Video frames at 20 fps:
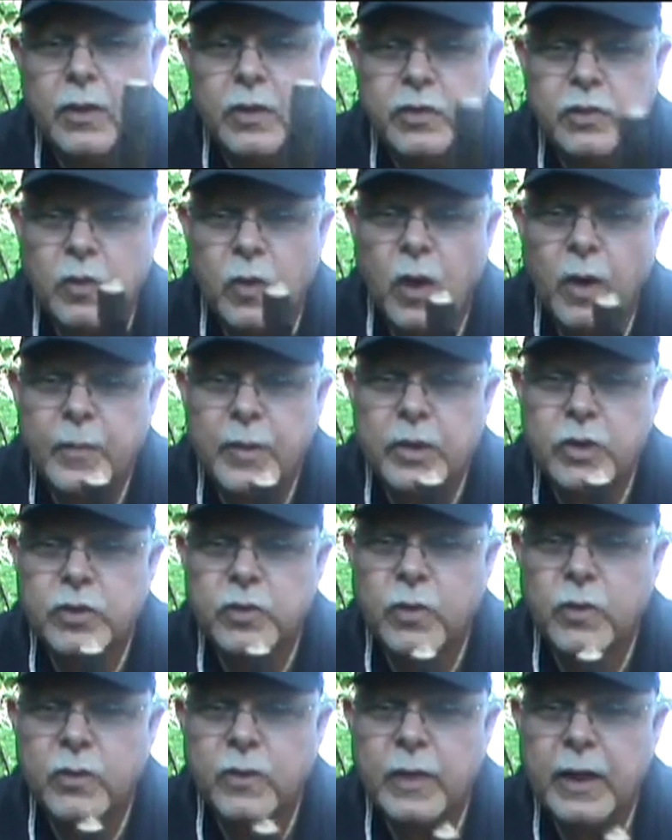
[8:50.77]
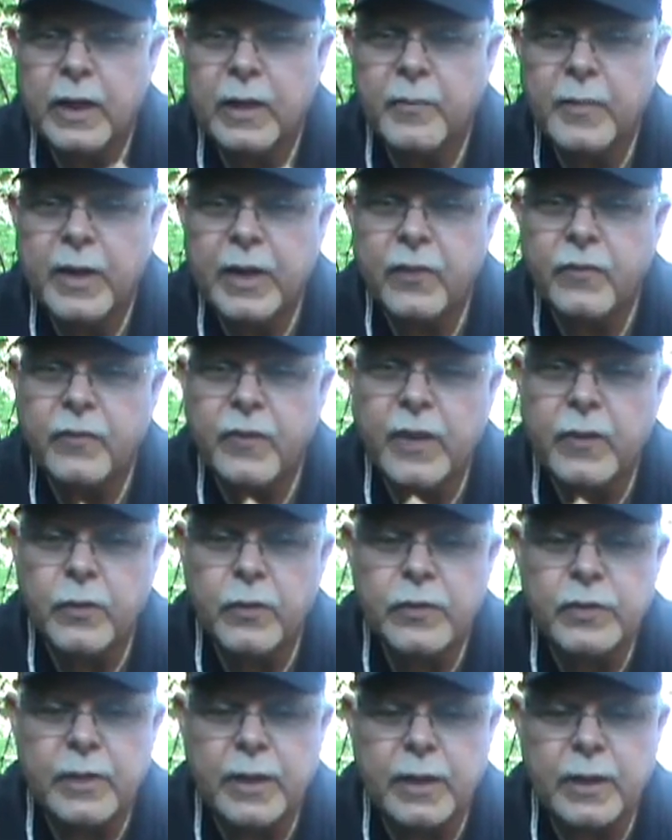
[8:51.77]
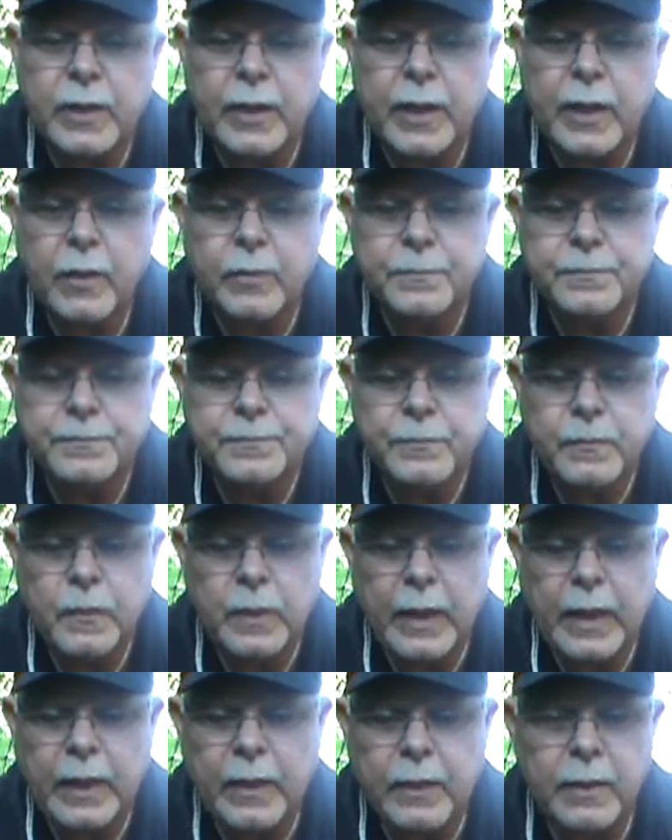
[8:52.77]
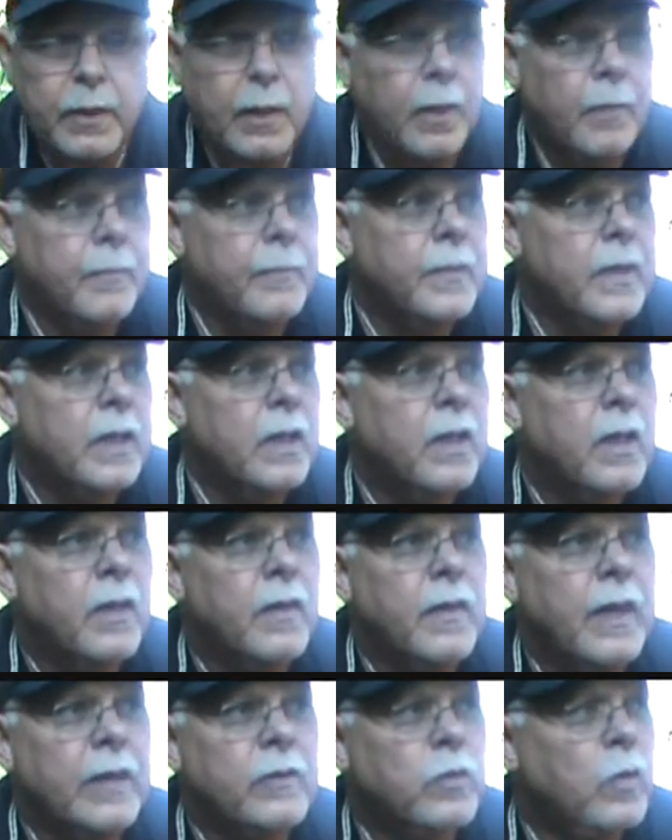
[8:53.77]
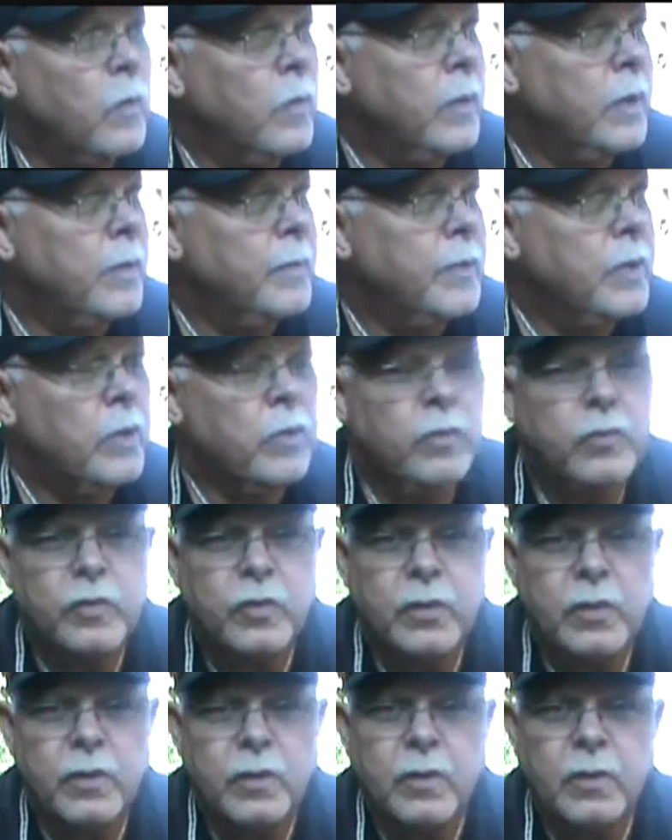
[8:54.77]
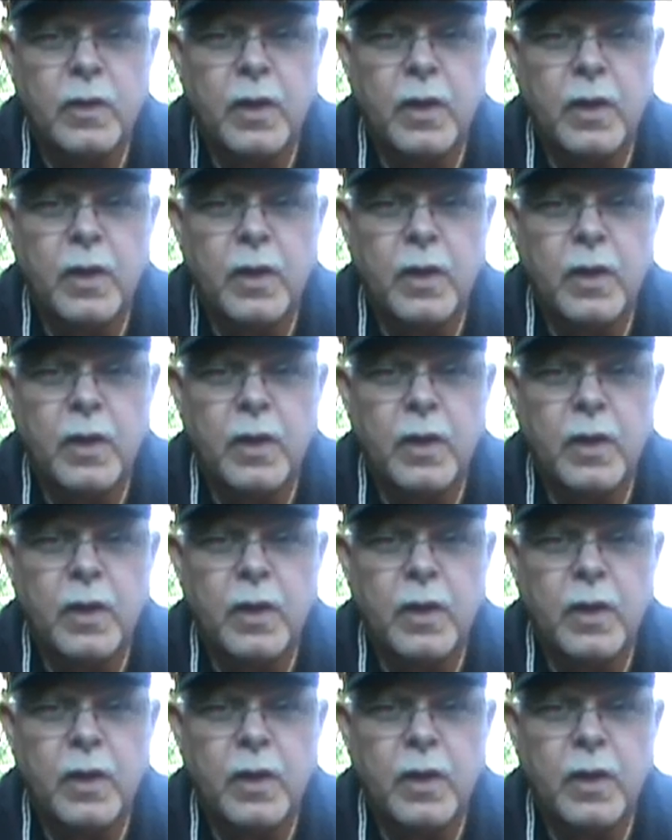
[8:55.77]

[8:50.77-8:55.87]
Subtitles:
So I'm going to show you how to make a feather stick now, and that's what we're going to be using.